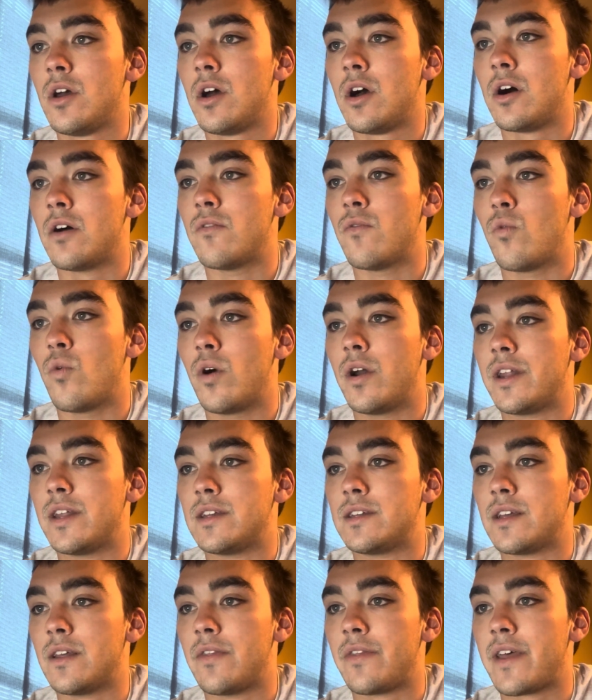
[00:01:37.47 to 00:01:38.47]
of 1 in
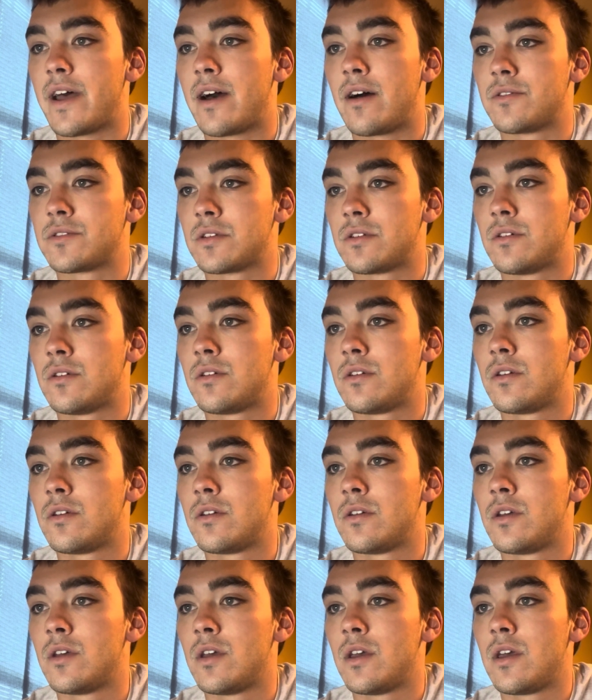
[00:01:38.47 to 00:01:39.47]
10,000,
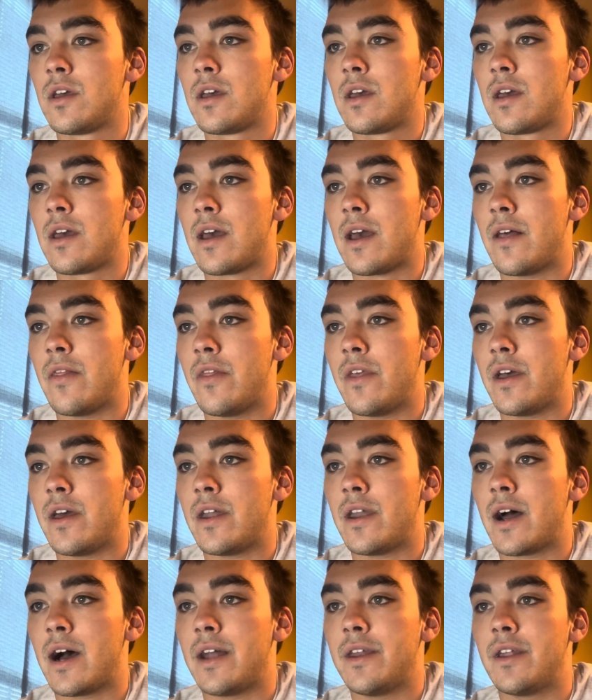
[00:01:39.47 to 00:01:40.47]
and
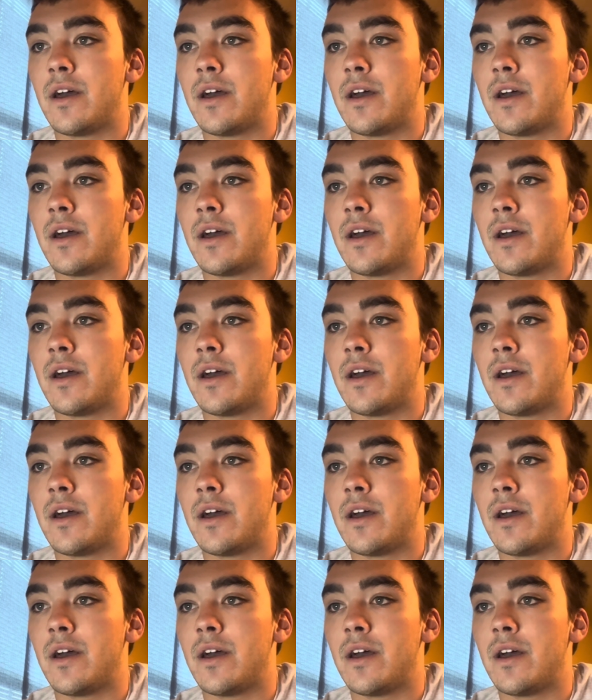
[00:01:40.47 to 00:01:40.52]
then I